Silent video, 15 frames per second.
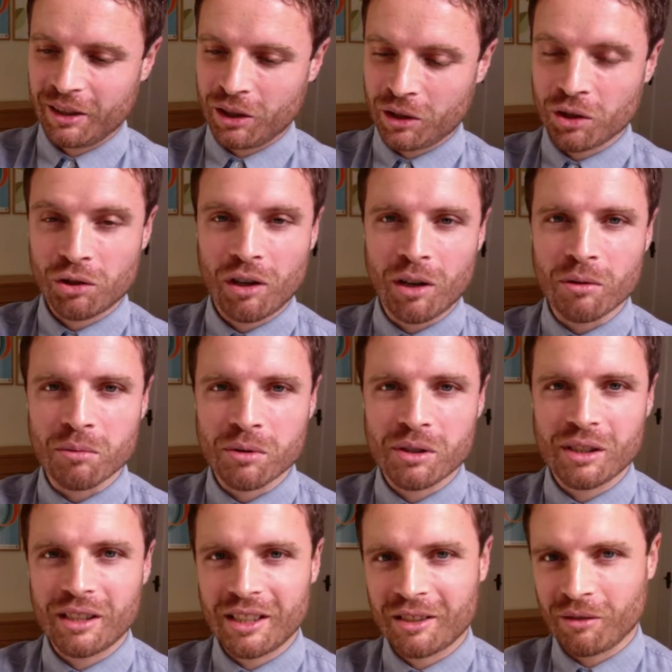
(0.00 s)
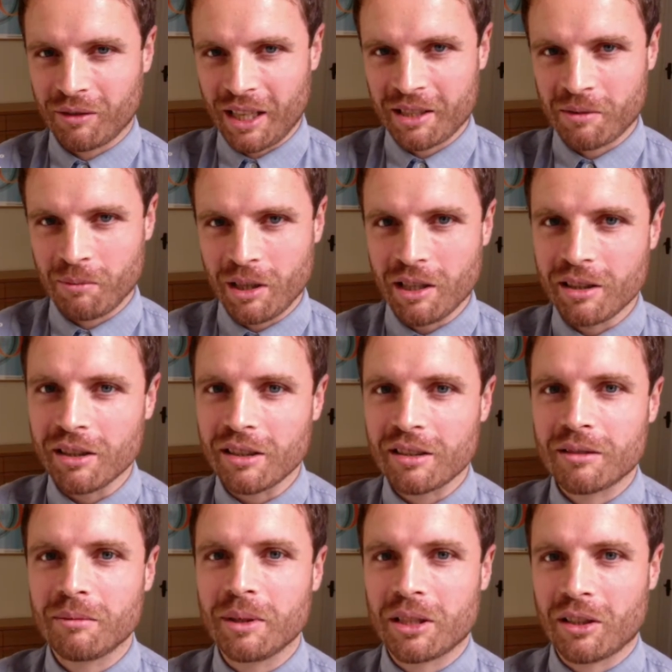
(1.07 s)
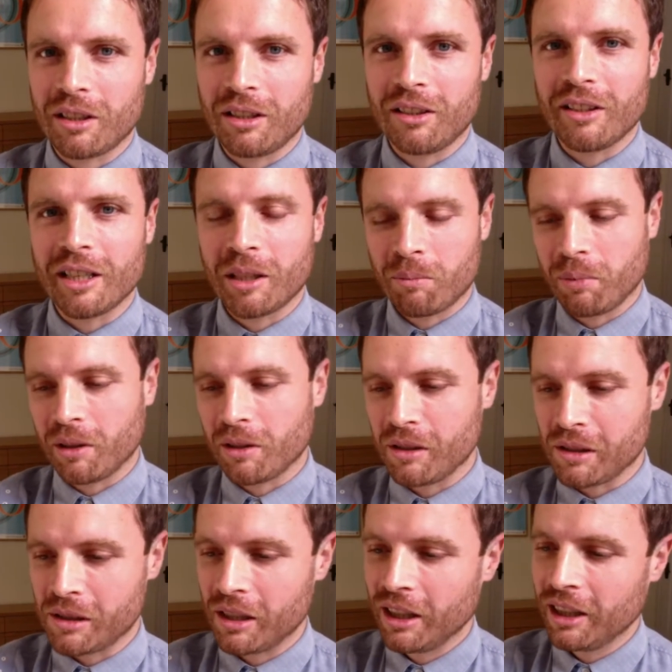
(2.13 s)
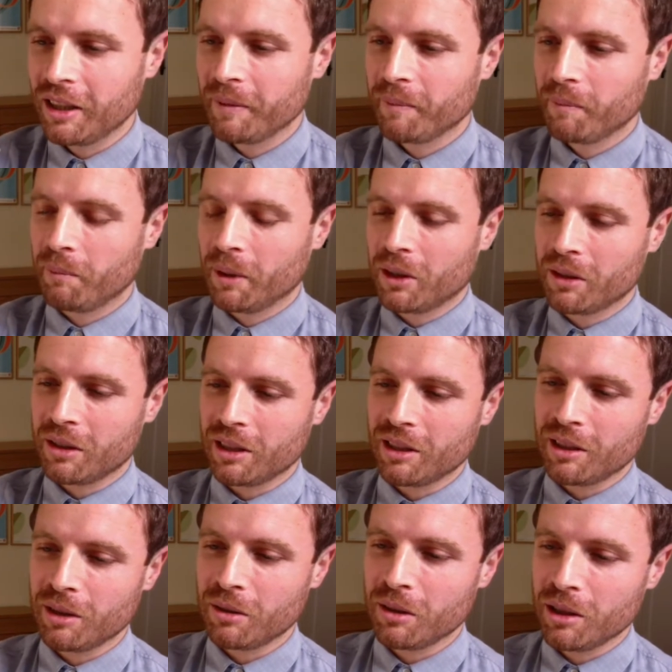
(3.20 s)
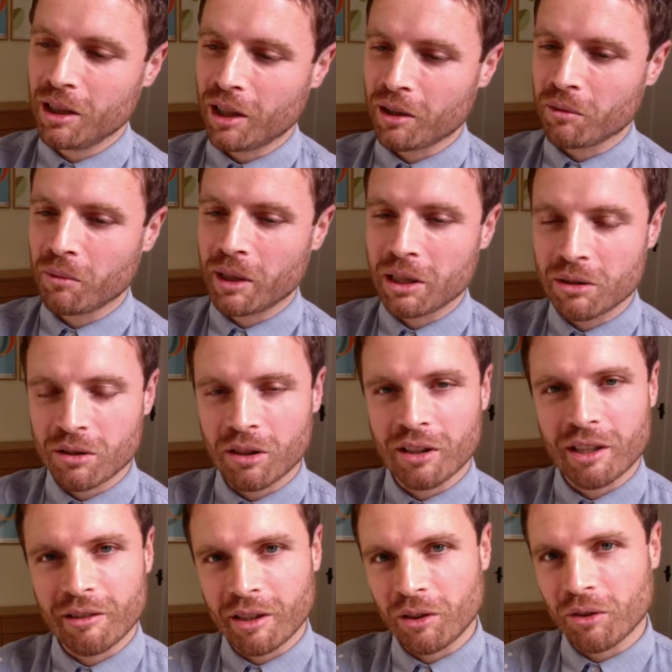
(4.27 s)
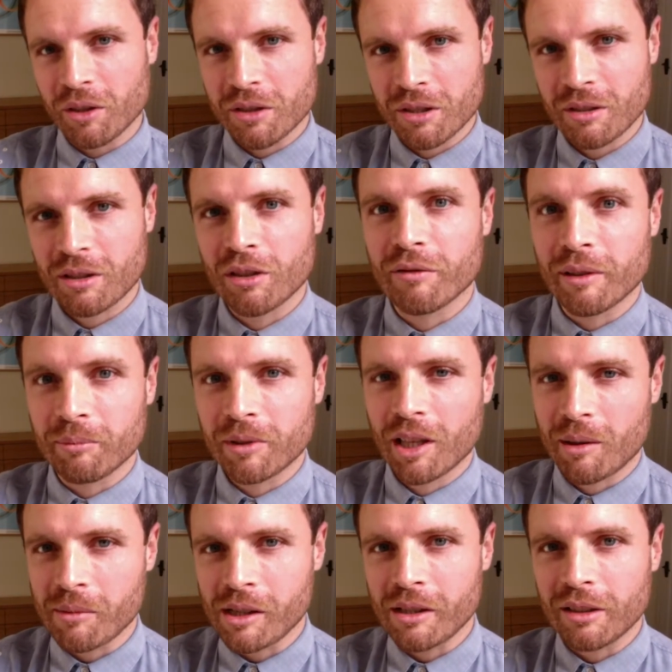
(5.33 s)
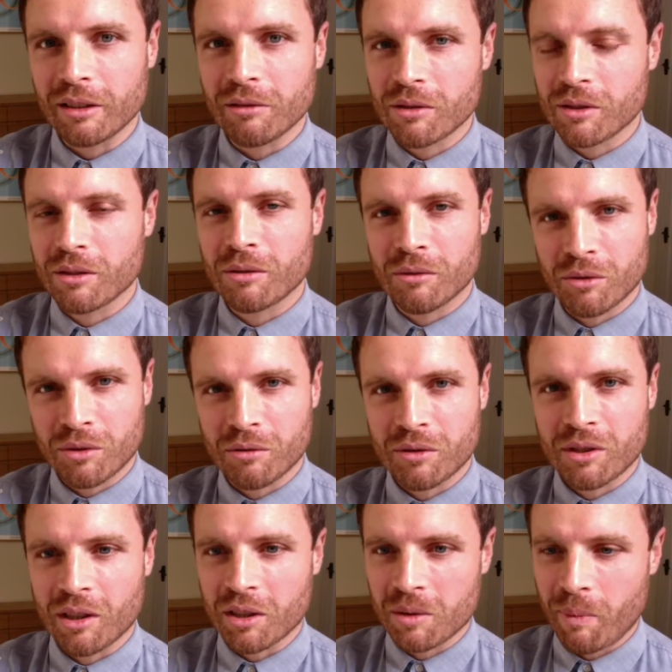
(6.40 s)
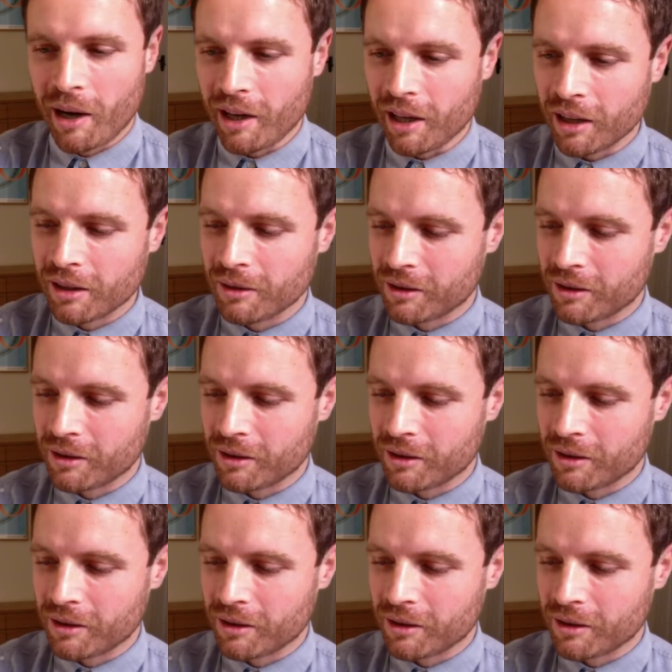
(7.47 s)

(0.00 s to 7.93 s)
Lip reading: controls sort of less immediate, which I like because it, when you start hearing the noise of him coming, you sort of start to panic.